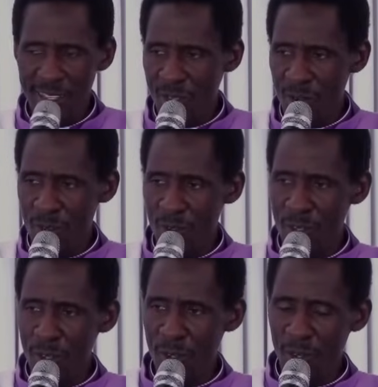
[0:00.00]
to,
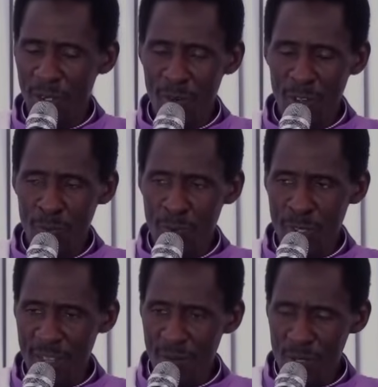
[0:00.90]
you know, will
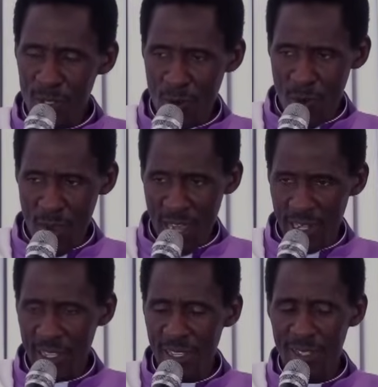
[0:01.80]
put him
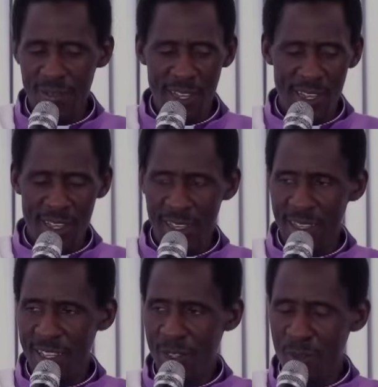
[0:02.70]
squarely uh,
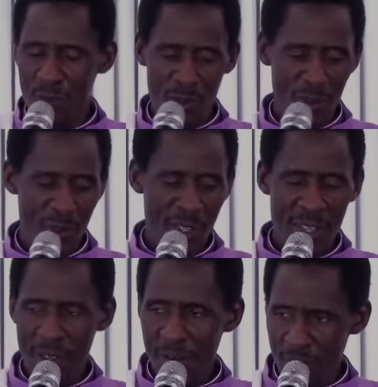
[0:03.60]
into
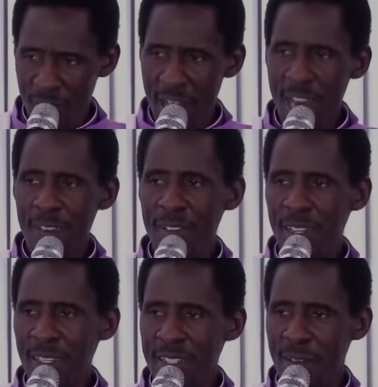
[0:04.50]
maybe
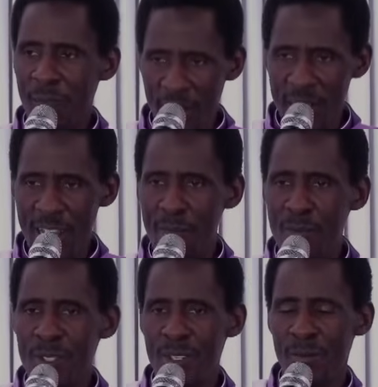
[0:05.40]
having some three
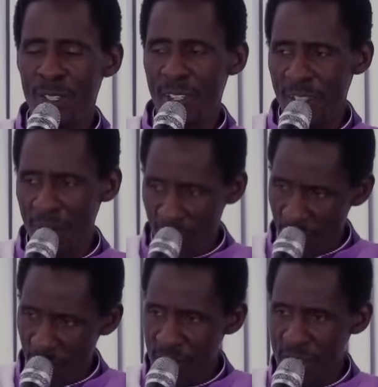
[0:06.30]
terms,
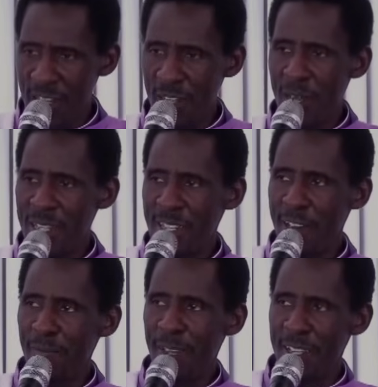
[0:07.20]
because he had one
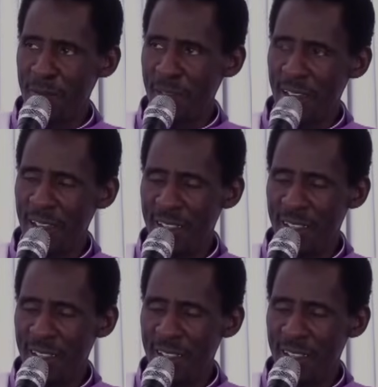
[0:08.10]
term and they may,